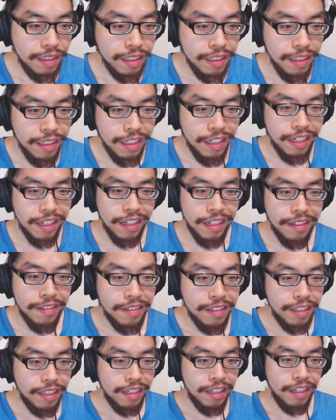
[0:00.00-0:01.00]
Yeah.
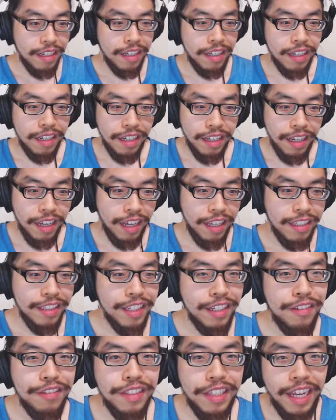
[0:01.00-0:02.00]
And
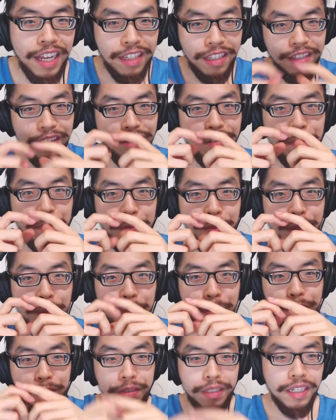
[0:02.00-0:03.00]
there's that little
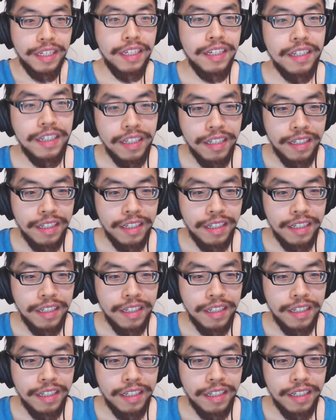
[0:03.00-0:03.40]
beeper thing,